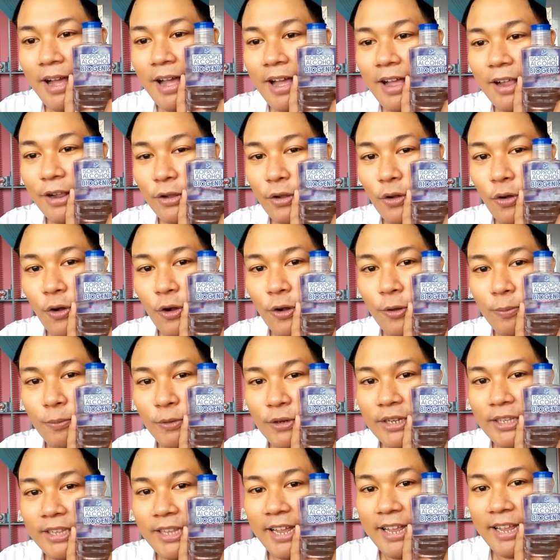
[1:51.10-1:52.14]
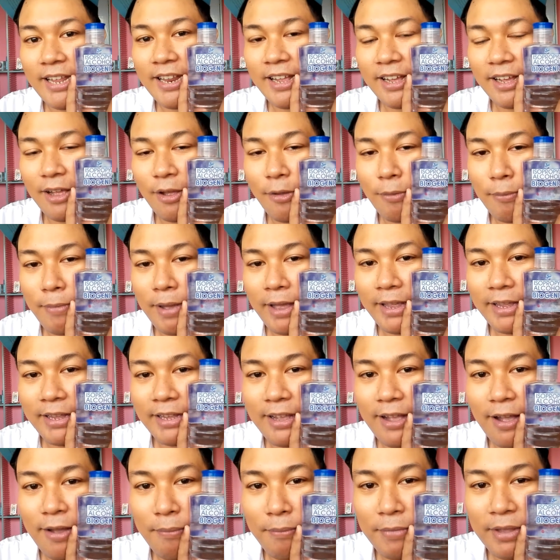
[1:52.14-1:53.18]
alcohol muna tayo ng
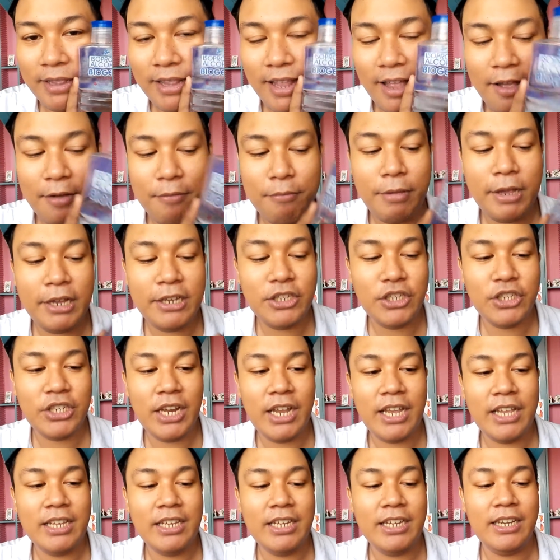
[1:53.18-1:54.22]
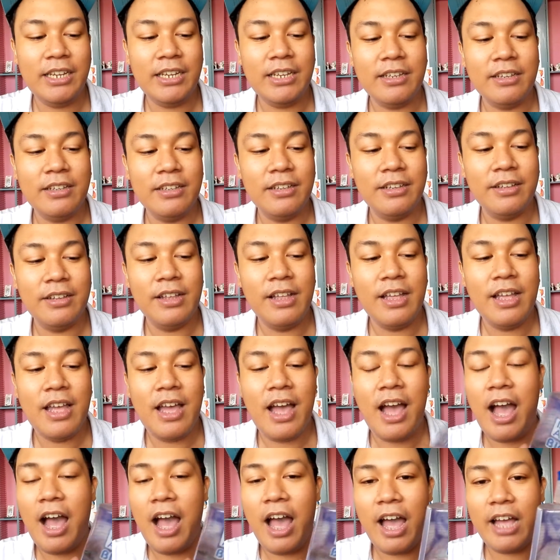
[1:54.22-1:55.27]
kamay. Gamit ang by Jenny
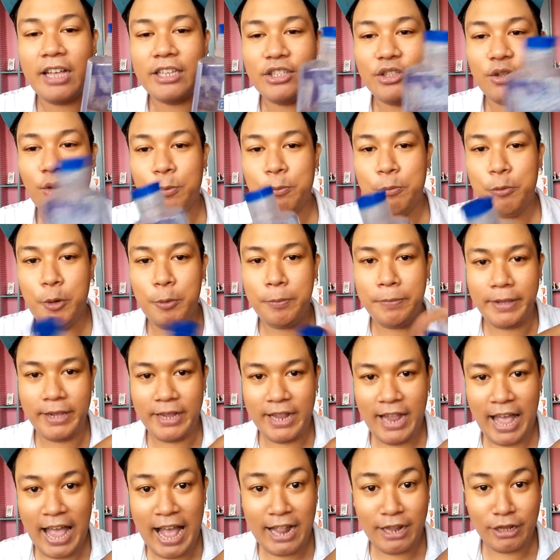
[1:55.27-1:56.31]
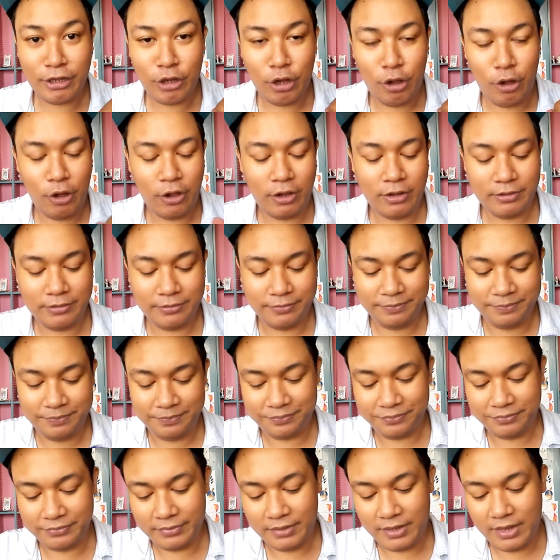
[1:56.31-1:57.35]
Isopropyl app.
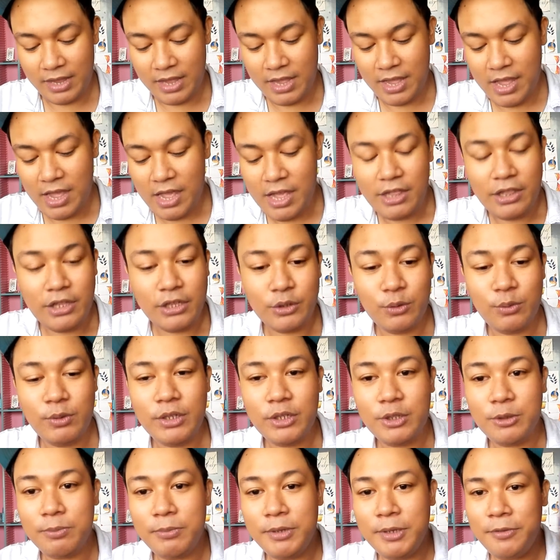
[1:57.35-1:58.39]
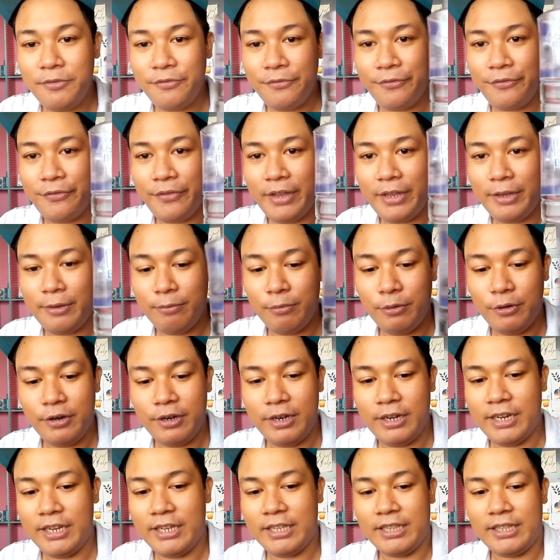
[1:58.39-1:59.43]
This one's my
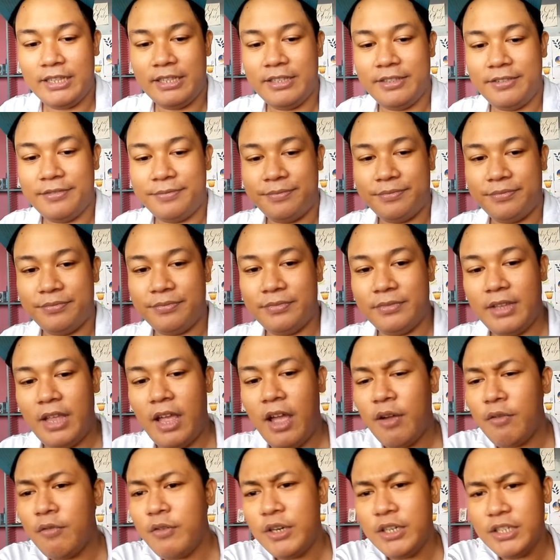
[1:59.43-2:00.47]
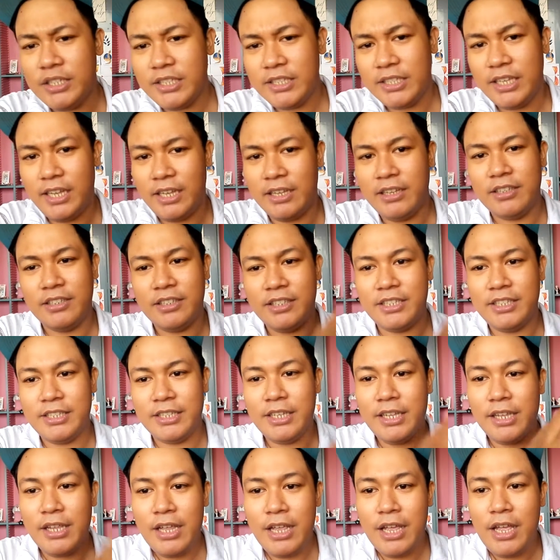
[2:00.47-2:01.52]
favorite ever
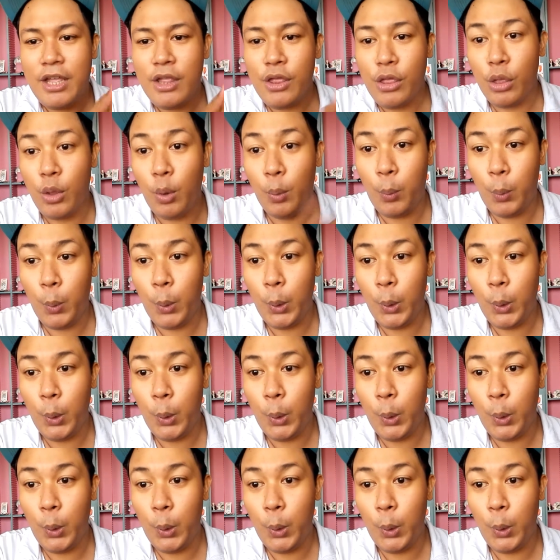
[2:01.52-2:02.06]
since the